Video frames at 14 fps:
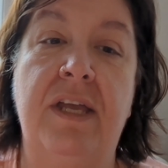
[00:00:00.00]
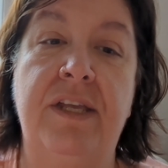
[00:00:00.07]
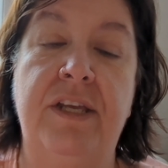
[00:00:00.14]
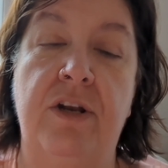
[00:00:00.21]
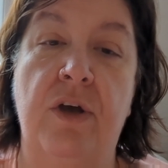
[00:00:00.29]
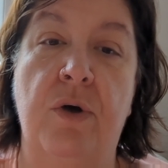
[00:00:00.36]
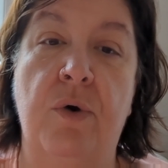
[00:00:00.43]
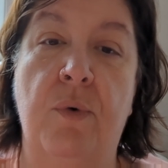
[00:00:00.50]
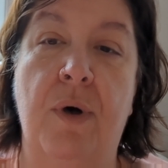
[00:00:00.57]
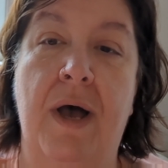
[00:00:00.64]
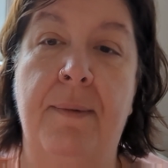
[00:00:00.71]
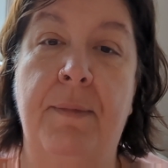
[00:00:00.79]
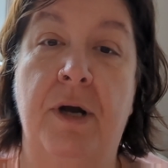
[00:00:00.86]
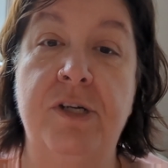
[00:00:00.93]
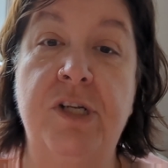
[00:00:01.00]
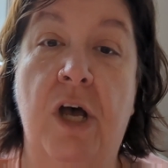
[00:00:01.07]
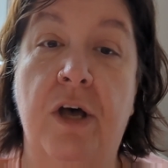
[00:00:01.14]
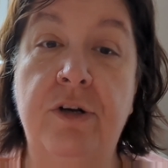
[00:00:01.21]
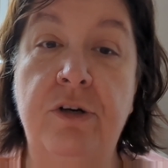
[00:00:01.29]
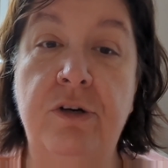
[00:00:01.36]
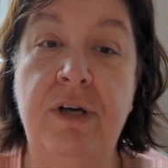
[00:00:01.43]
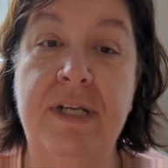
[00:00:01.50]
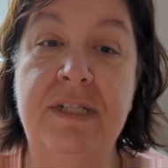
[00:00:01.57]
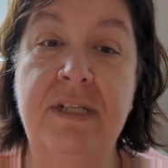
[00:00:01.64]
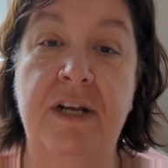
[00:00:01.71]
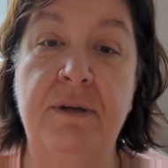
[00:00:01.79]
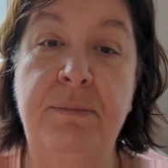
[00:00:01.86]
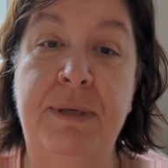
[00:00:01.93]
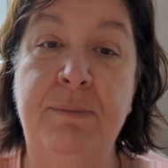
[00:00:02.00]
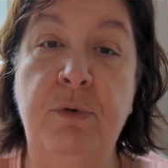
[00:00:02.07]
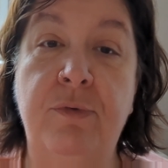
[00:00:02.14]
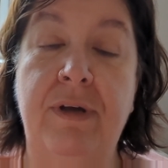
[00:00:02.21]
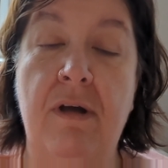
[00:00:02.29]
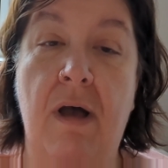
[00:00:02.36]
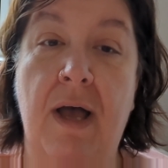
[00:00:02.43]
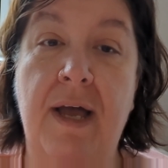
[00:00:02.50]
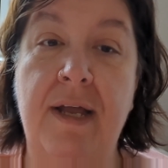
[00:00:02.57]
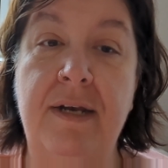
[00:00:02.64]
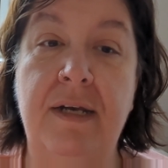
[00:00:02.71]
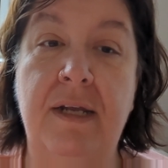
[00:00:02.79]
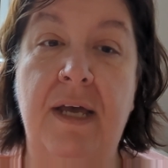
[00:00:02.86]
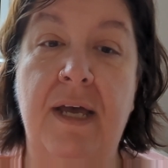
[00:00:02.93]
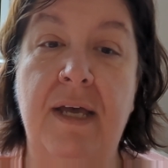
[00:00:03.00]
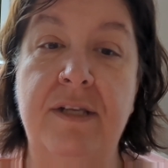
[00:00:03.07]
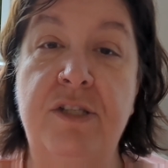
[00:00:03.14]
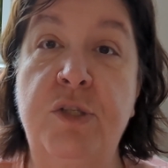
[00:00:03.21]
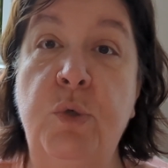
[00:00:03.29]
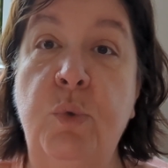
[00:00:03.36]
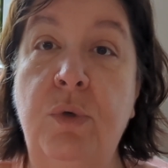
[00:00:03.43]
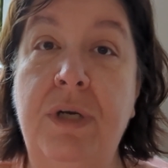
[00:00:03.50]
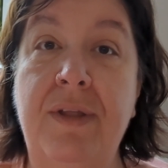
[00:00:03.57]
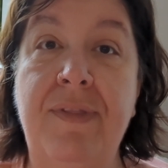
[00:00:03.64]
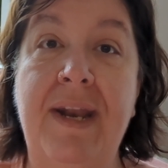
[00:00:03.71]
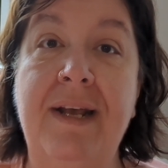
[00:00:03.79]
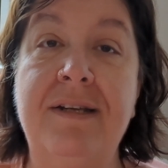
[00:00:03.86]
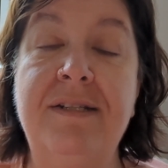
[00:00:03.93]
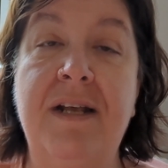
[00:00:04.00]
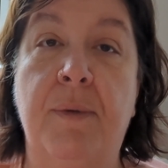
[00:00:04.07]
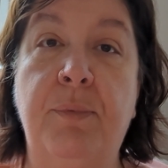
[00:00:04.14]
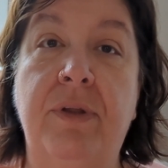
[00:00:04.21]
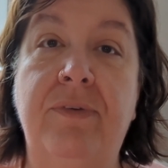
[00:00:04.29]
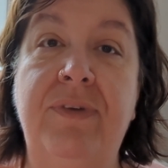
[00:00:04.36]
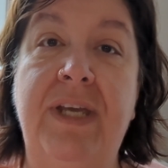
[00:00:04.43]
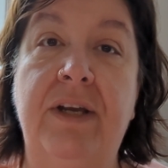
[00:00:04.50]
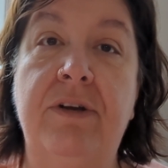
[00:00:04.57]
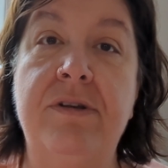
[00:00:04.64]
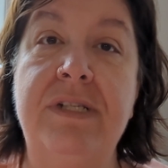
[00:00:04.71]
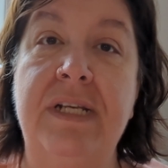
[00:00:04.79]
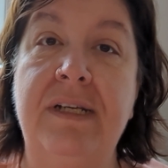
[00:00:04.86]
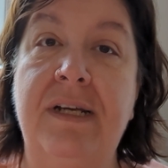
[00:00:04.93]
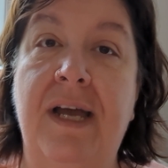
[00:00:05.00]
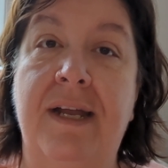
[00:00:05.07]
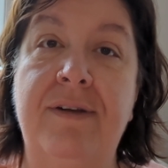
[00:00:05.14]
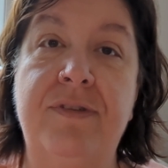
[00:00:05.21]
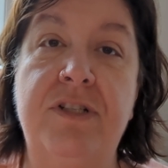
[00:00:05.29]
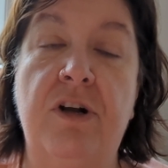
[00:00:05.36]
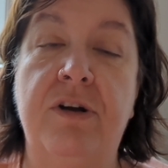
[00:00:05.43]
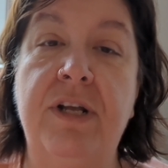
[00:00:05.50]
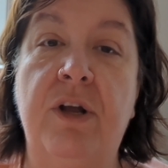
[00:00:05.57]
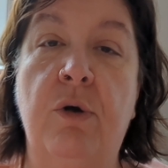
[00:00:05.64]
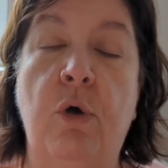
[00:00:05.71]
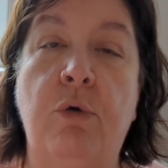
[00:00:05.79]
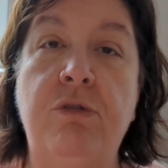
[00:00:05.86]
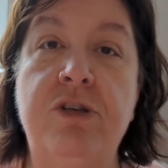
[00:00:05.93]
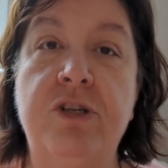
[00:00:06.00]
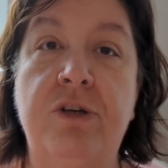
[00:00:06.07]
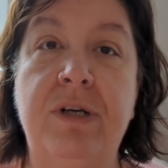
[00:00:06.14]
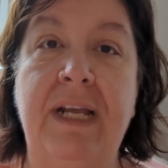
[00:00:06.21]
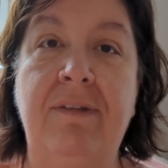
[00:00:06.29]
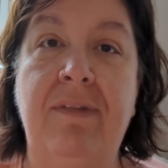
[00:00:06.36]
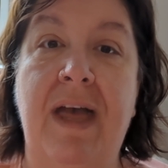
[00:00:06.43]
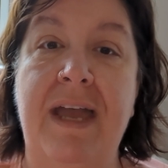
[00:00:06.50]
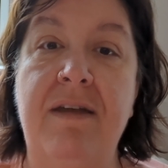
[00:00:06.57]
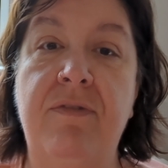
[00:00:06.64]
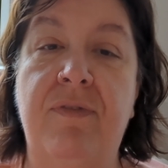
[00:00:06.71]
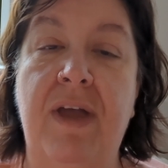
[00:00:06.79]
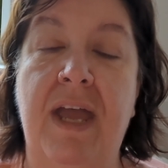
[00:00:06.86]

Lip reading: Our daughter is going to be moving on soon in the next couple of years and kind of starting her own journey in life.